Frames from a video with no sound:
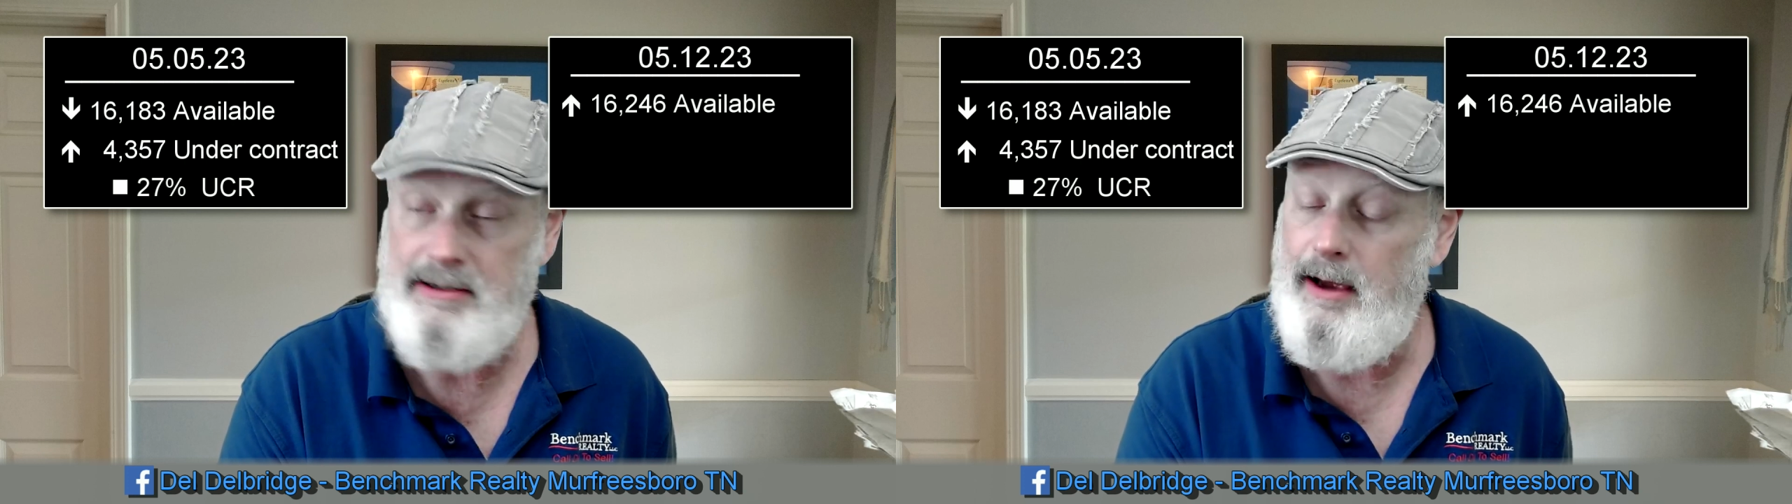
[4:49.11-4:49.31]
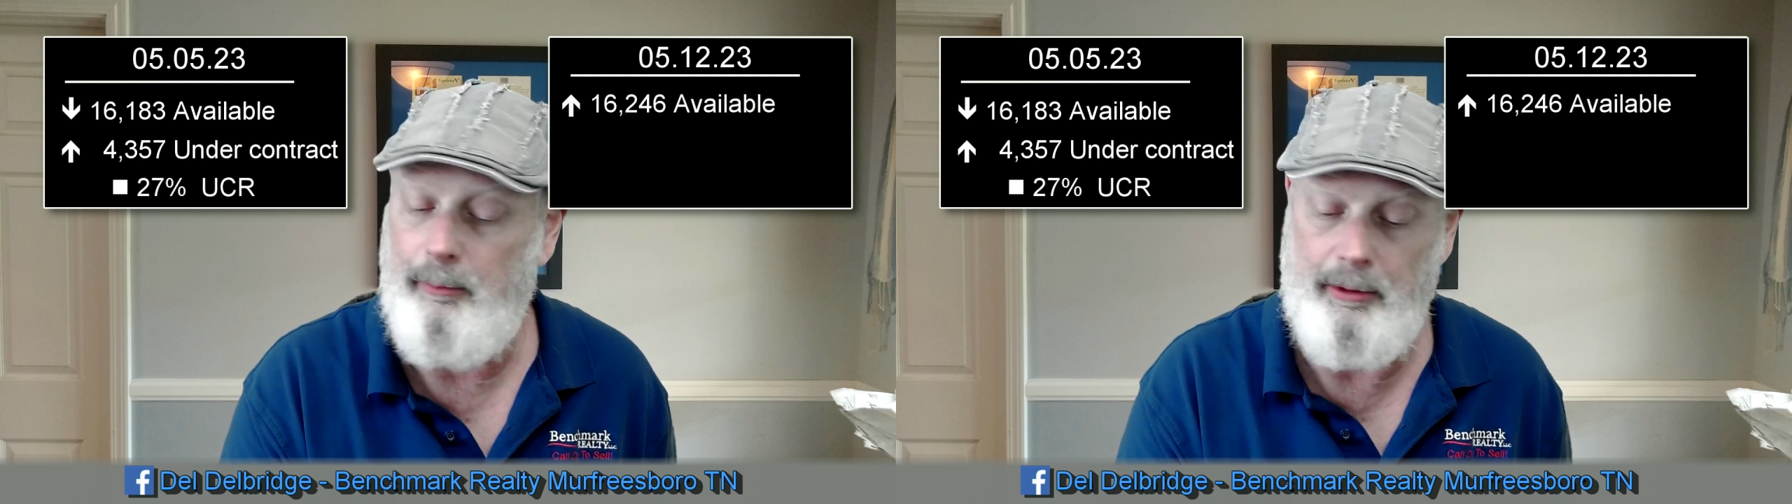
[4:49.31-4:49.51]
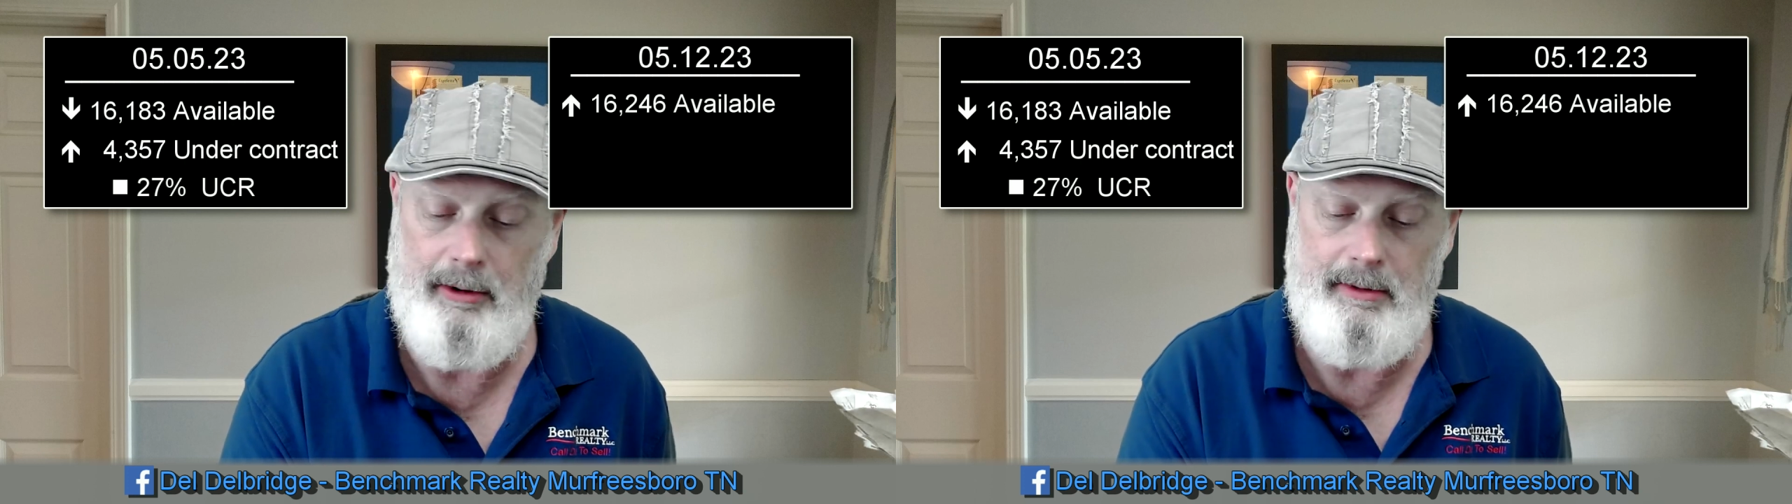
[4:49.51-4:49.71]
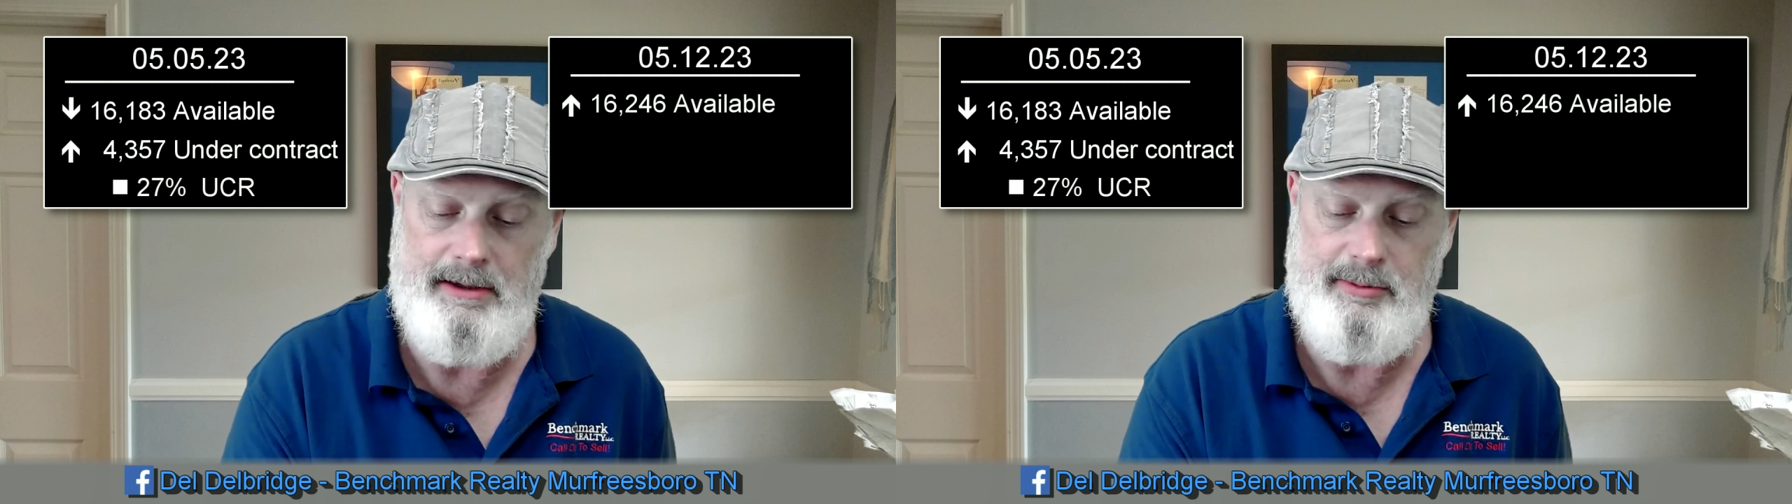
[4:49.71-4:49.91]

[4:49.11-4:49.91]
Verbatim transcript: opportunities,